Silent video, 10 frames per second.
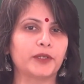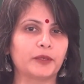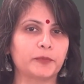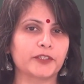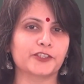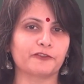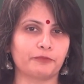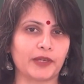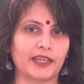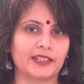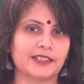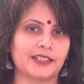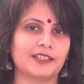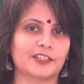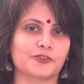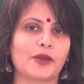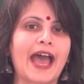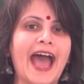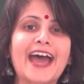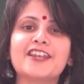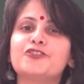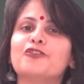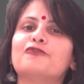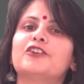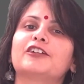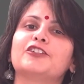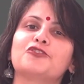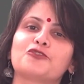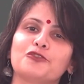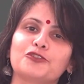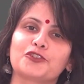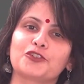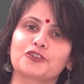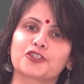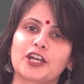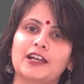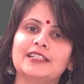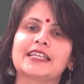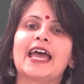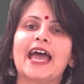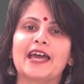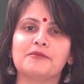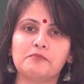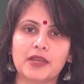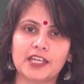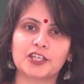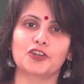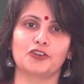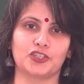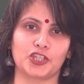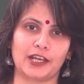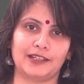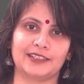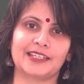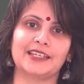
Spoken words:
purpose of parenting is to hand over control to your child and make your child